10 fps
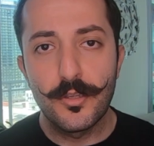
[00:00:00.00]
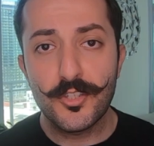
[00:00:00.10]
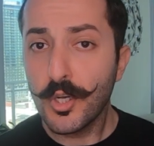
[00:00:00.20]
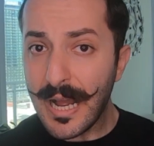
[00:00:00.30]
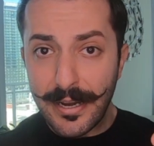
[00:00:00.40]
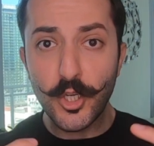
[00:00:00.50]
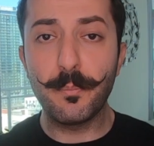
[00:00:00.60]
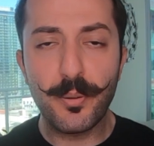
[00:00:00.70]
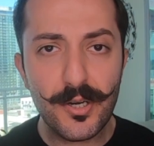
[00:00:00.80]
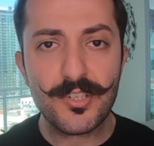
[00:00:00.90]
So I know
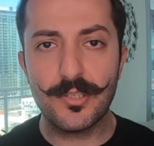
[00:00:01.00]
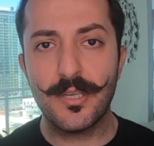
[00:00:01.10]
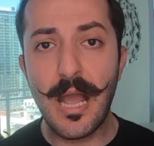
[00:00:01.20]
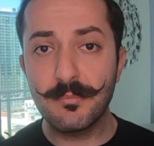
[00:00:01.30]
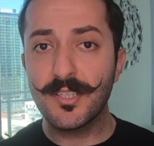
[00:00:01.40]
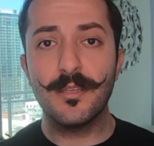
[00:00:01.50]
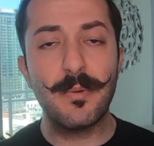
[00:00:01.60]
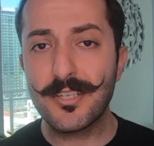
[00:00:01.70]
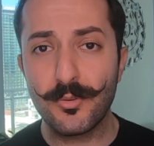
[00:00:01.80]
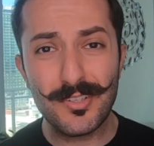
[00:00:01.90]
personally, I'm telling
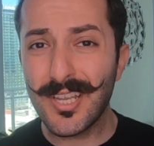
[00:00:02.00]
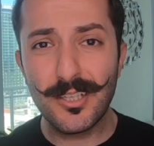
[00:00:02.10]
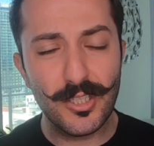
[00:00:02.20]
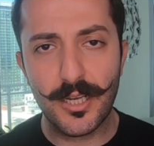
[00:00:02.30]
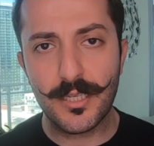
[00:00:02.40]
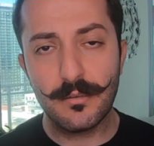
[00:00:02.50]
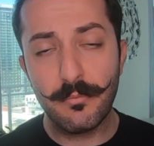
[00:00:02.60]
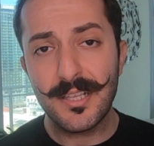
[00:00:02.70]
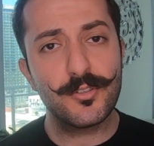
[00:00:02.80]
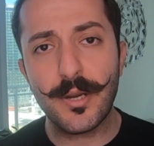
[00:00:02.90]
my students, hey, look,
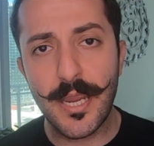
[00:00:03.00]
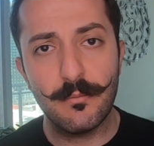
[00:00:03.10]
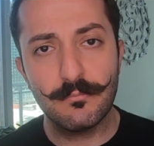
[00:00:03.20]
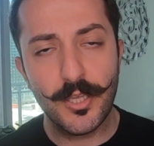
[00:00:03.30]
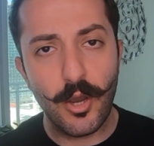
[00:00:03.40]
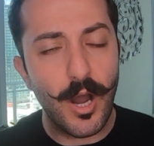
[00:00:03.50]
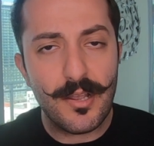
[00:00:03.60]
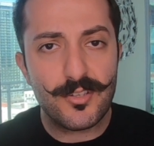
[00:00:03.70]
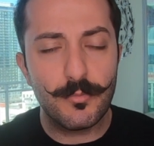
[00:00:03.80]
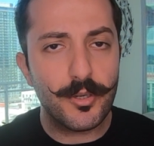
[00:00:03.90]
that's great. You know,
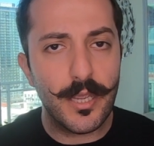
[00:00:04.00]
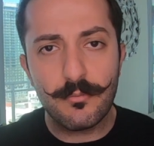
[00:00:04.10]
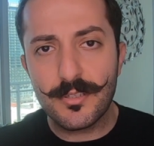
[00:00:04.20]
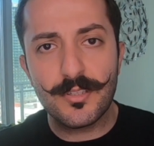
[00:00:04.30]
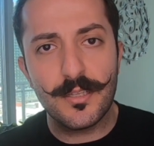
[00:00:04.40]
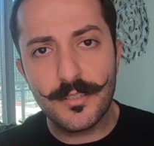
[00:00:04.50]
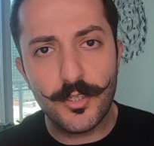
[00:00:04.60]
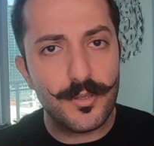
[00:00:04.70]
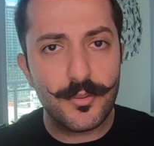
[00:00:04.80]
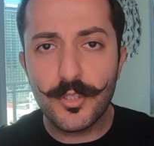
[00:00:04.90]
awesome. Okay, it's you
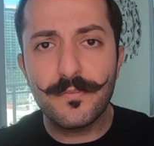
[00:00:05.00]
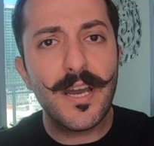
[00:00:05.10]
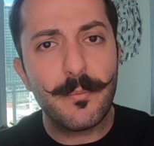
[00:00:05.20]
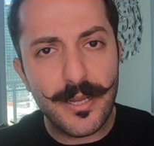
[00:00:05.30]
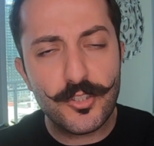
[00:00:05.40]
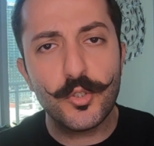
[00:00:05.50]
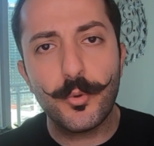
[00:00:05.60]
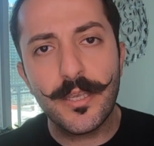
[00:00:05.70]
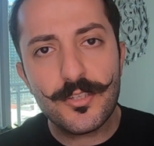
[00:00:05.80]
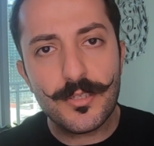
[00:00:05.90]
know, you've got about two
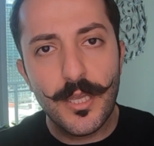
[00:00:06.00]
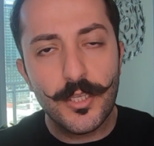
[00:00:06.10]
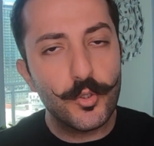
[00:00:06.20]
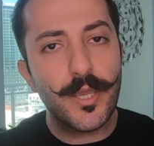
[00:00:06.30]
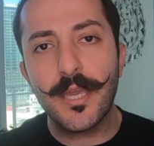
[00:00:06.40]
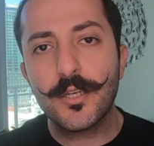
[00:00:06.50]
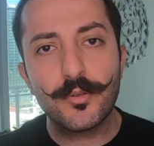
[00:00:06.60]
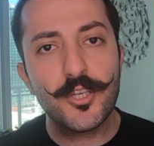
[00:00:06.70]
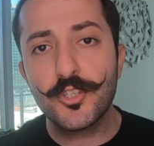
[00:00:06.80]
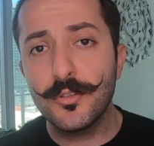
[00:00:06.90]
weeks. You can't
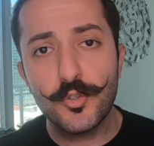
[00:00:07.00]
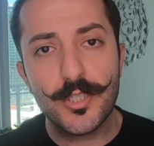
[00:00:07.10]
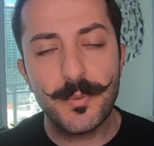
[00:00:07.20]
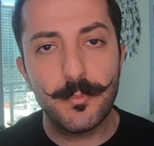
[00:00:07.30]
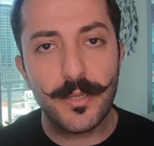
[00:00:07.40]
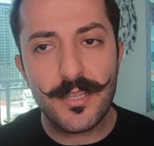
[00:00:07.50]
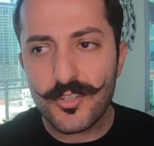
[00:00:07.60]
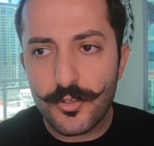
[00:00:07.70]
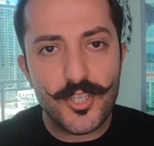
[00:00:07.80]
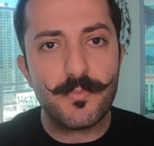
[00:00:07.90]
create new shipping
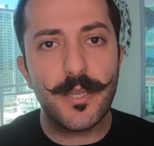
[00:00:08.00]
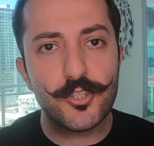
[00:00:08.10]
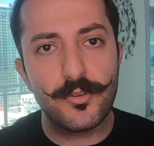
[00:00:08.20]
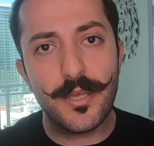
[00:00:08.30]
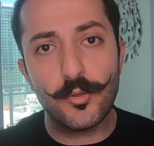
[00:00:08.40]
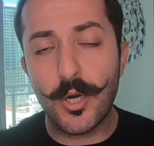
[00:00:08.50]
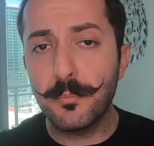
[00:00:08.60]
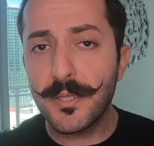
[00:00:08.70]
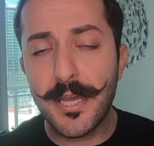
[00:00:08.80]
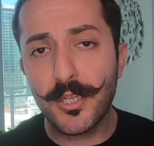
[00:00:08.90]
plans, so just make sure that you
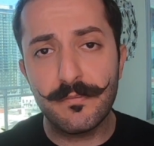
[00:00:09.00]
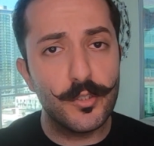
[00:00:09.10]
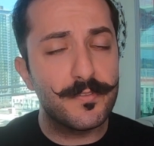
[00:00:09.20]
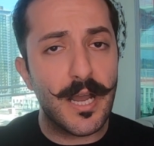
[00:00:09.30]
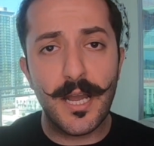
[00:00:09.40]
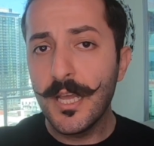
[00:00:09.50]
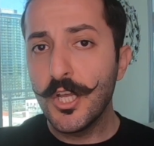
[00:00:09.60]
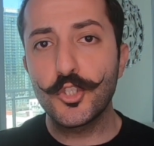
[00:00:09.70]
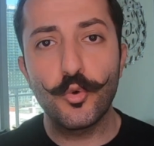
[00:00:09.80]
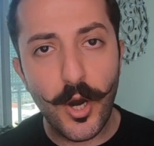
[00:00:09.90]
are planning. If you've got
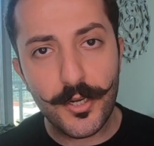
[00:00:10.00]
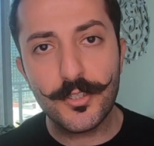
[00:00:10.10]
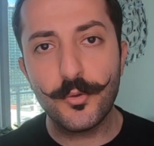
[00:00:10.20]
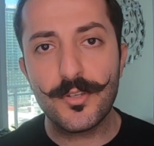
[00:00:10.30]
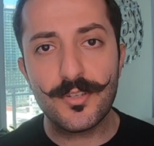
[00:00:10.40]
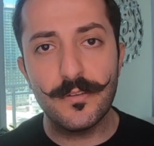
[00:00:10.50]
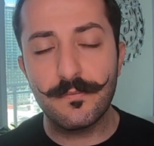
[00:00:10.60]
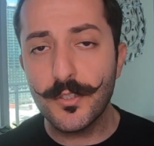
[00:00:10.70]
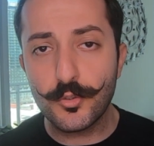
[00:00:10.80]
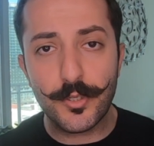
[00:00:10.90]
200 units in
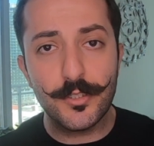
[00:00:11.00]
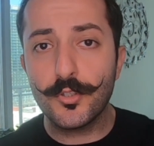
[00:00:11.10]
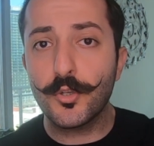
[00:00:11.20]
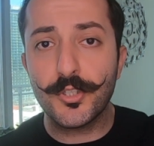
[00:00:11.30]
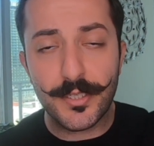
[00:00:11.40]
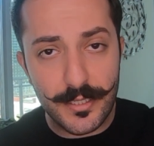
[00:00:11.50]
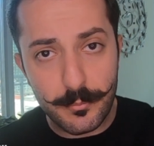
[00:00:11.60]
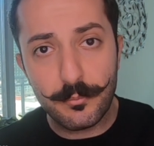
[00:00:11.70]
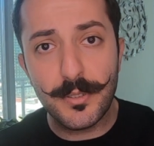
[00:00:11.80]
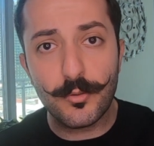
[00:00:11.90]
inventory, you know you're
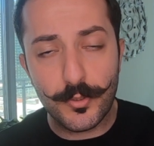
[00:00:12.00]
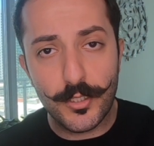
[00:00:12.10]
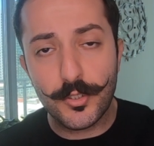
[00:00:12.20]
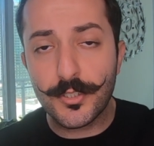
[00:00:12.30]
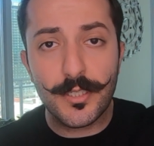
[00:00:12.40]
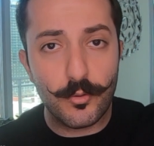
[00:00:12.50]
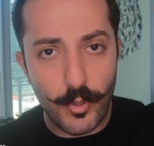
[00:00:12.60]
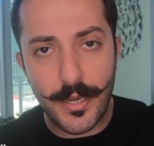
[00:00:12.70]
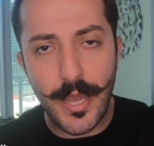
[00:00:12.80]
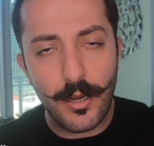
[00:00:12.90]
gonna be, you know, you're gonna
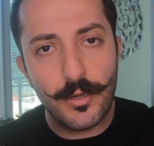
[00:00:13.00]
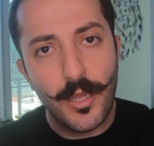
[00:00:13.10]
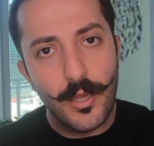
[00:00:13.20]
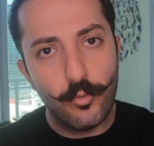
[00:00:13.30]
run out.